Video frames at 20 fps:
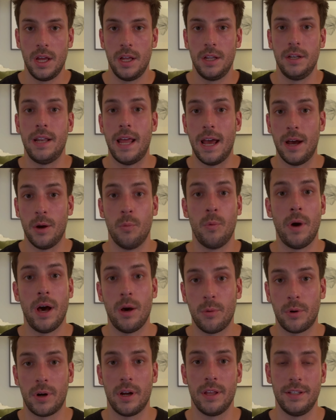Now, while
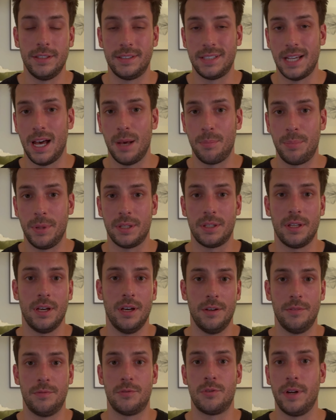we're on the topic
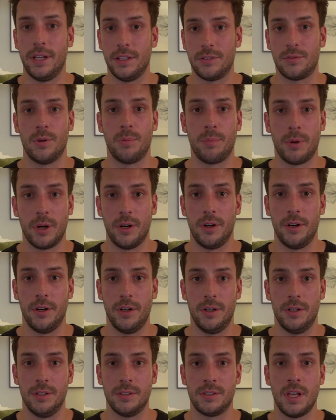of transfer
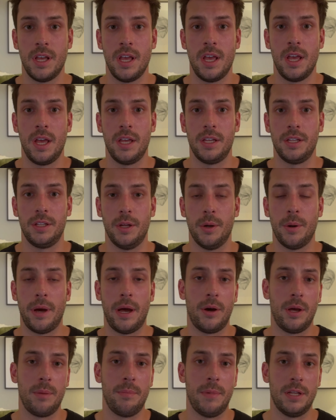partners, you know how
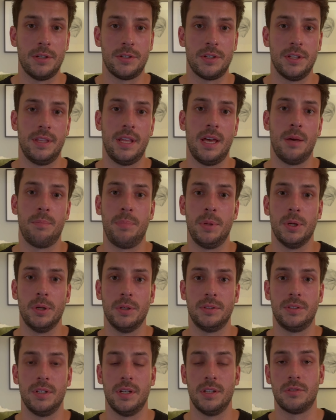I mentioned that
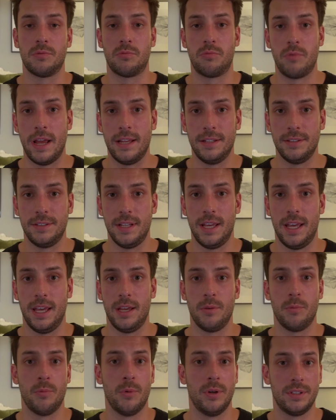BILT does rent day
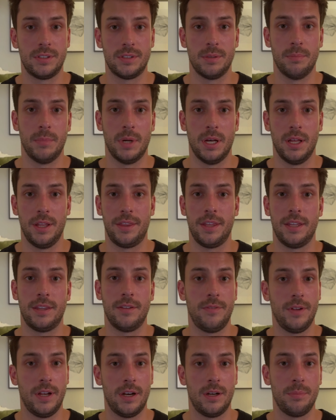once a month at the
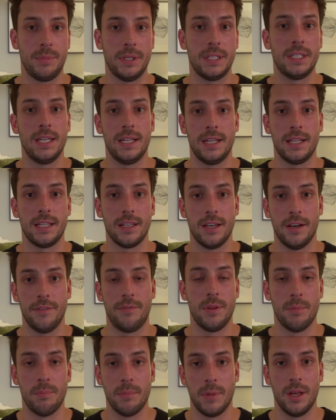very beginning of
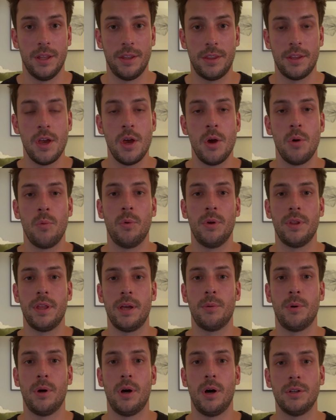the month? Well, they
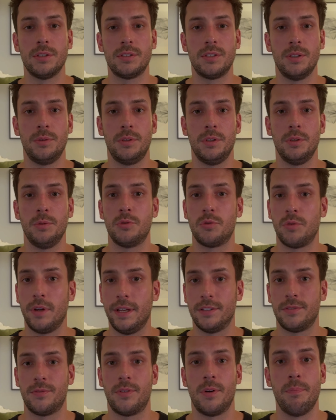will also do
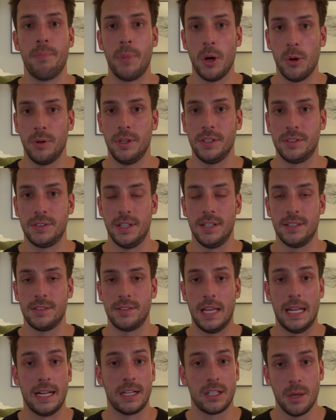transfer bonuses.
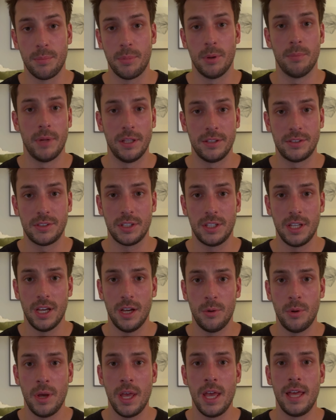And a couple months
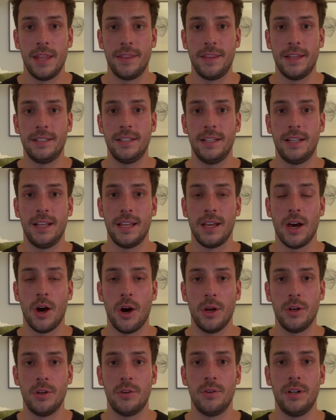ago, they did a
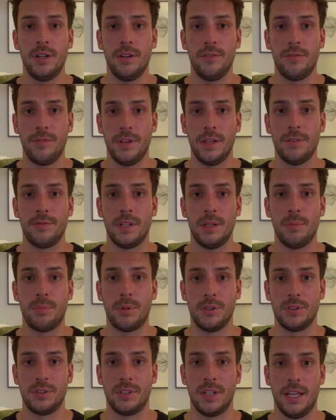
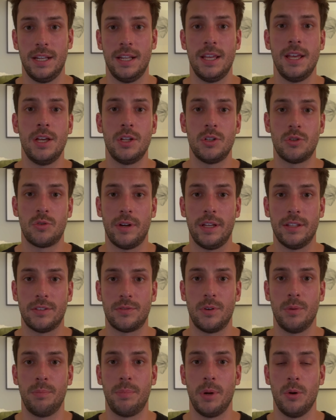150%
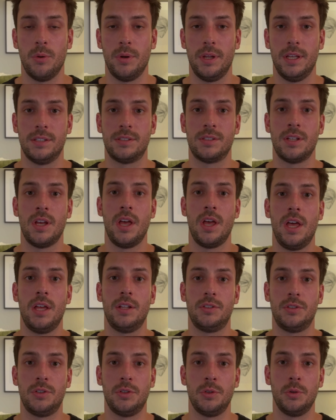transfer bonus
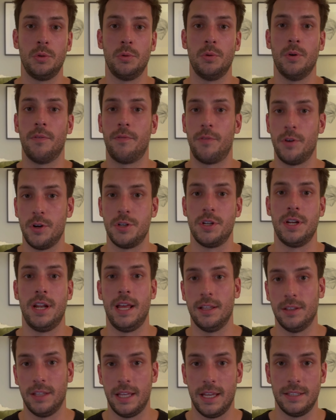to Virgin
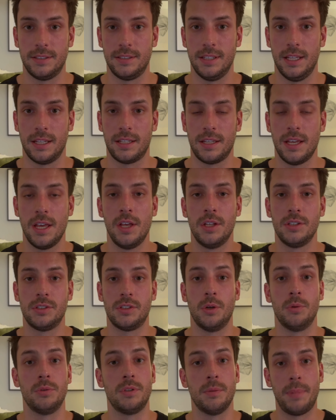Atlantic.
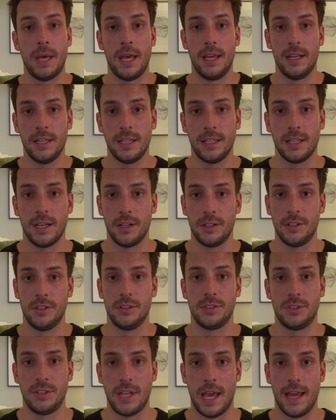So depending on your
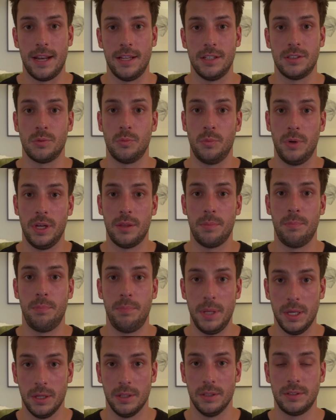status with
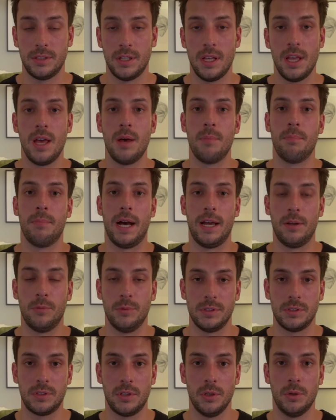BILT, mine
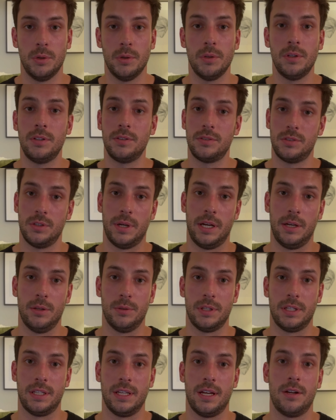was gold, so I
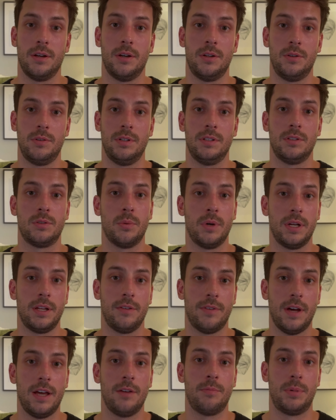only got
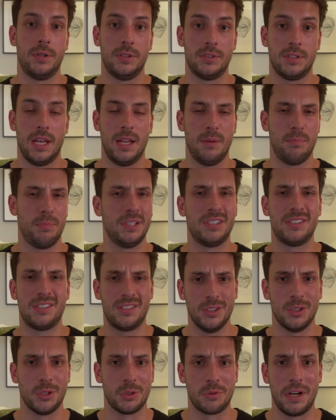125%, but
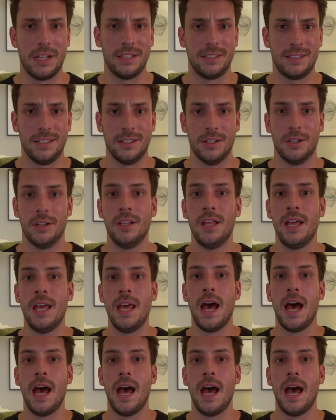still a great deal.